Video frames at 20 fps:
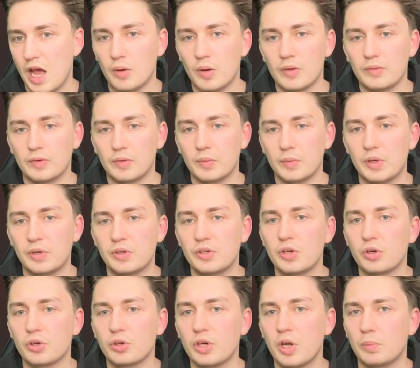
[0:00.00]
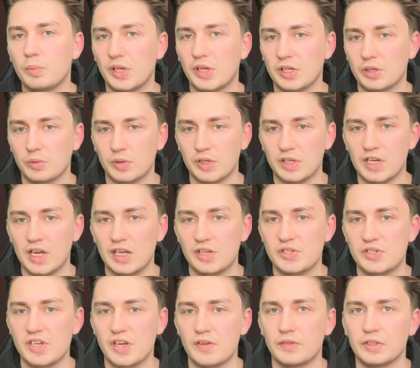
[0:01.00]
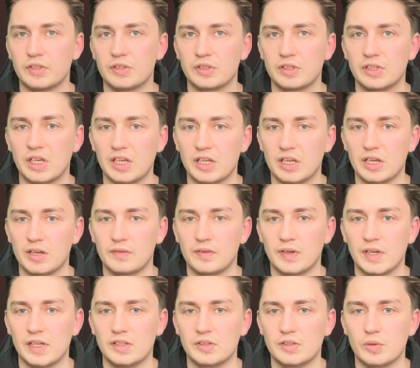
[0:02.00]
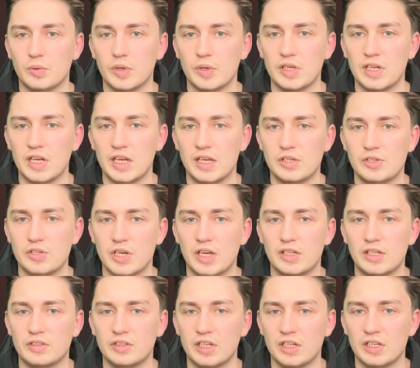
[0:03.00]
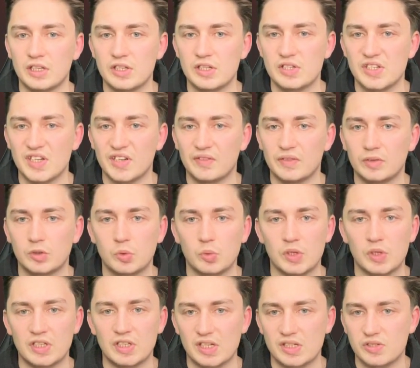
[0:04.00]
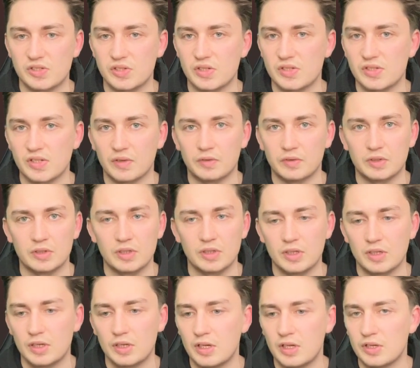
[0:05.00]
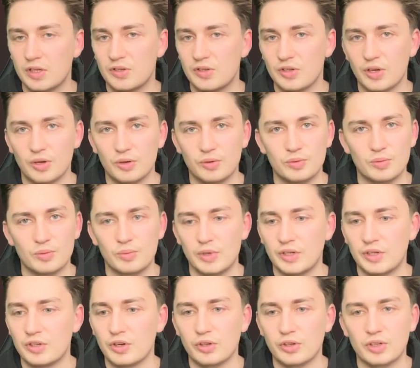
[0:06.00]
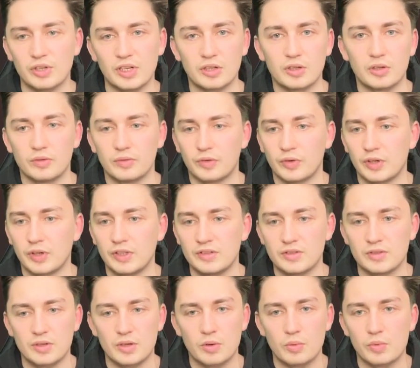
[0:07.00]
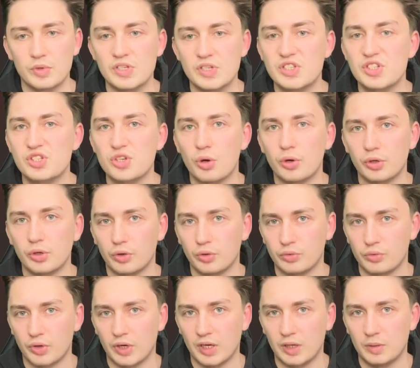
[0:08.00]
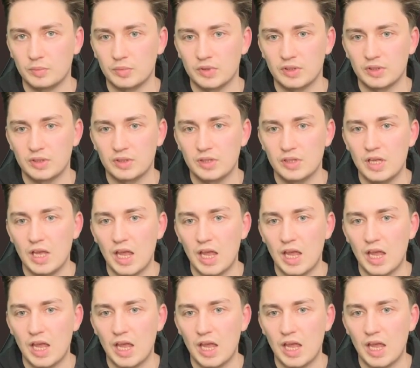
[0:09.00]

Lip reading: However, we are not going to play queen h7, king f8, queen h8, king e7, queen takes g7. No, we're not going to go for it. We saw your trap,